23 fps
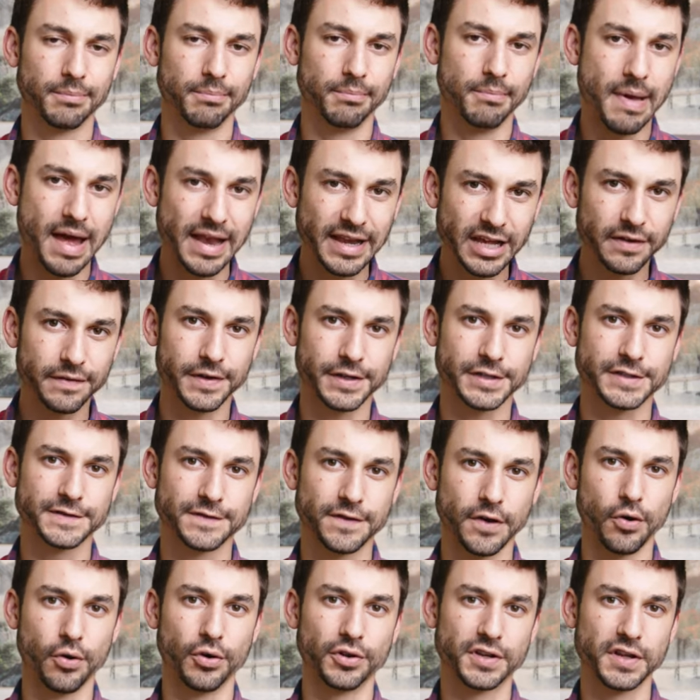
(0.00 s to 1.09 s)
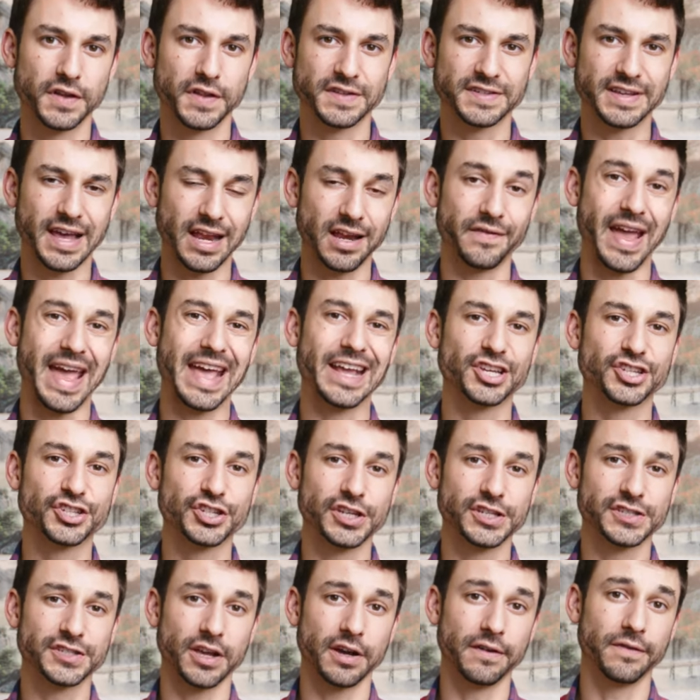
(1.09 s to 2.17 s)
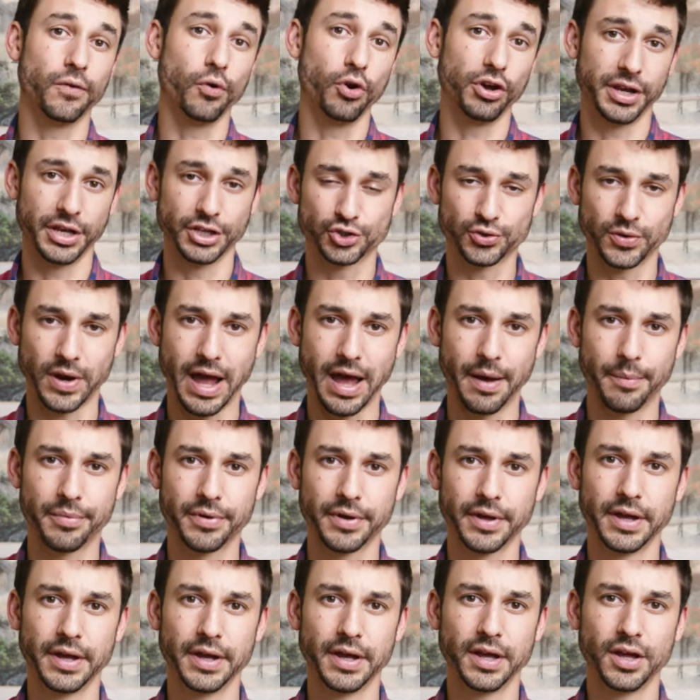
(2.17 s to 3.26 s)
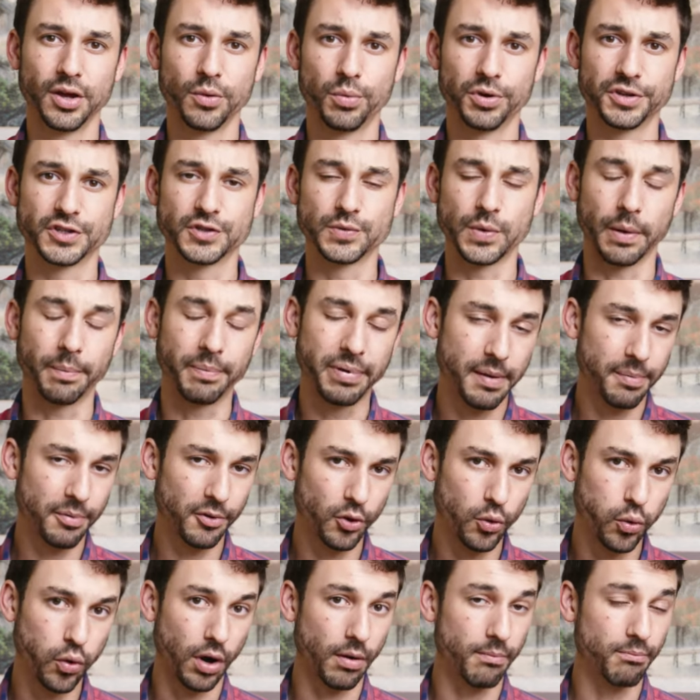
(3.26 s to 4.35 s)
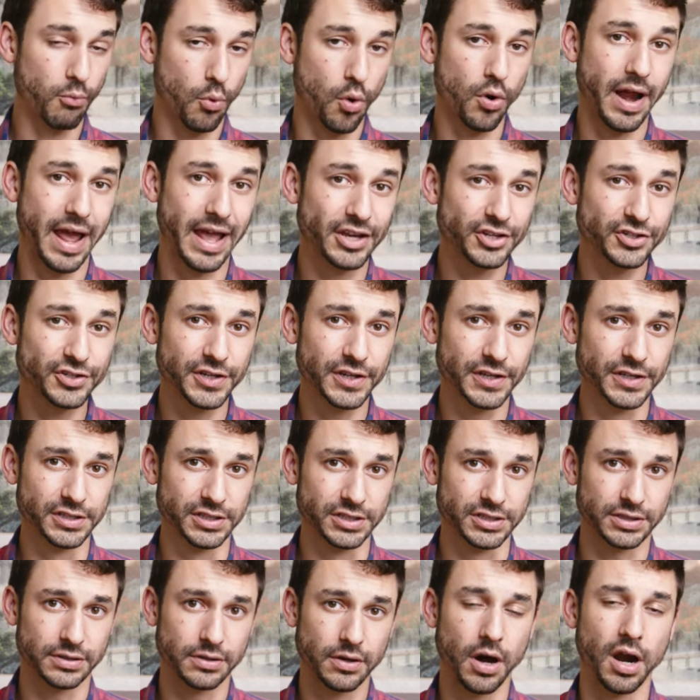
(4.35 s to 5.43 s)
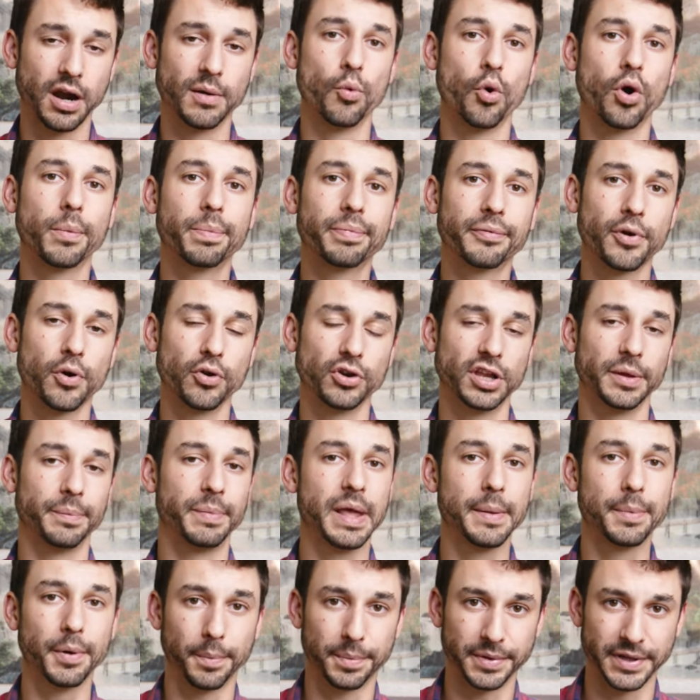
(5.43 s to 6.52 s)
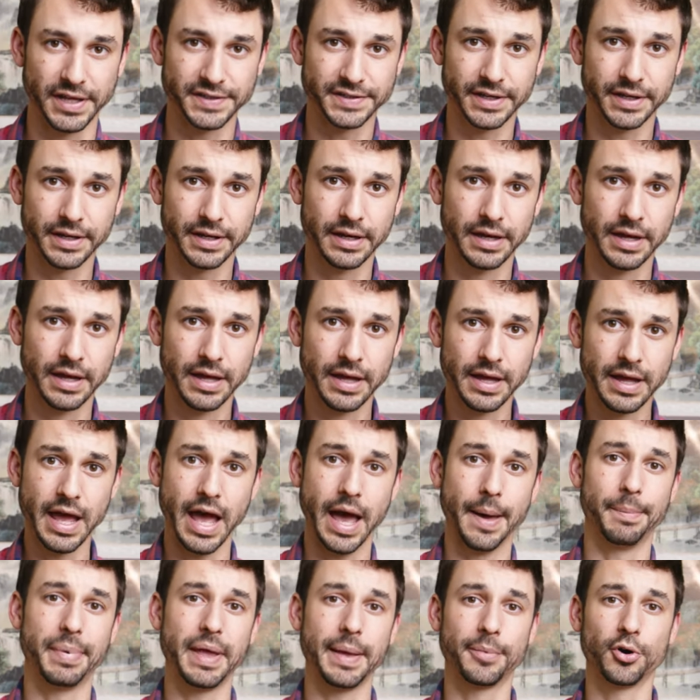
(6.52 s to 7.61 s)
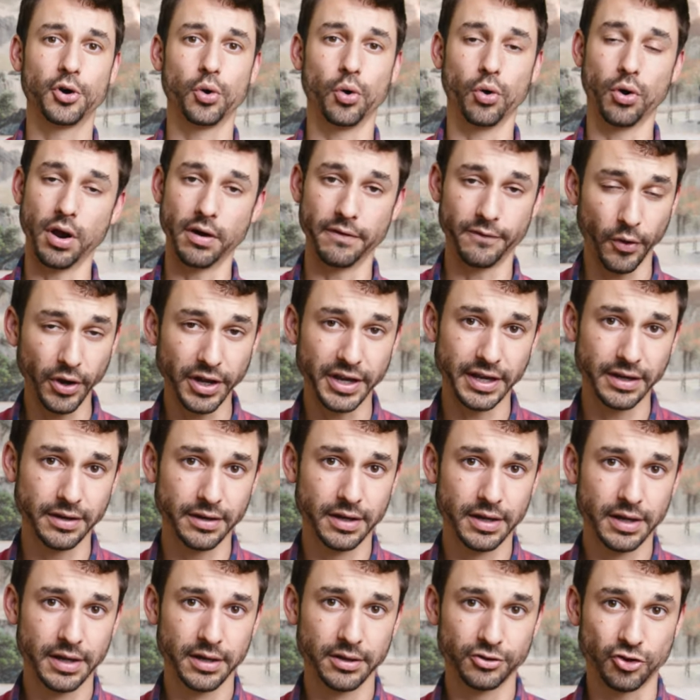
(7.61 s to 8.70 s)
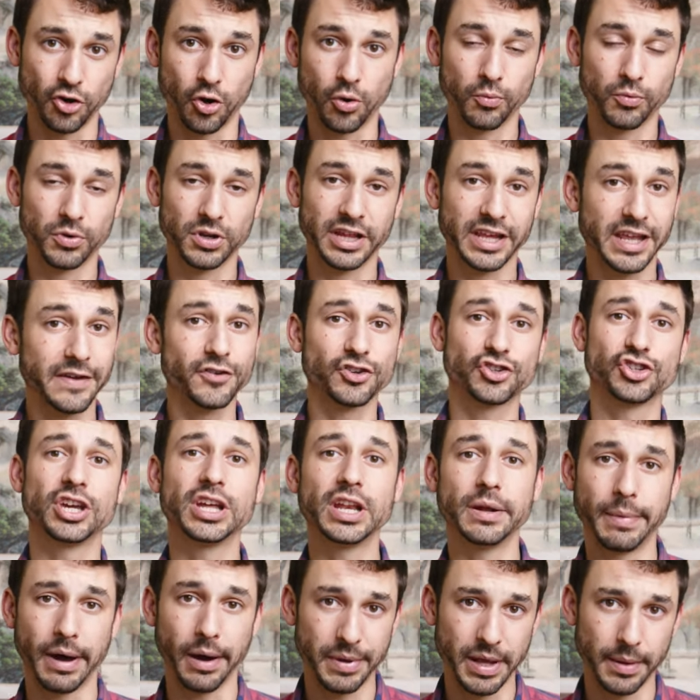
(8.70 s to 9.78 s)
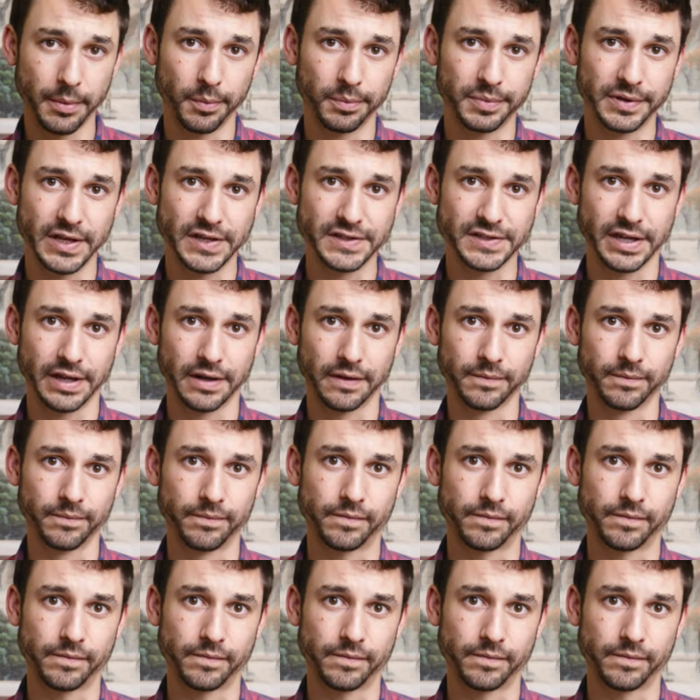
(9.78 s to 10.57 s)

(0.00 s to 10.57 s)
many of us fall into this kind of anxious avoidant trap, which is where people who are more anxious are more prone to people pleasing, and people who are avoidant don't really give a shit about people pleasing.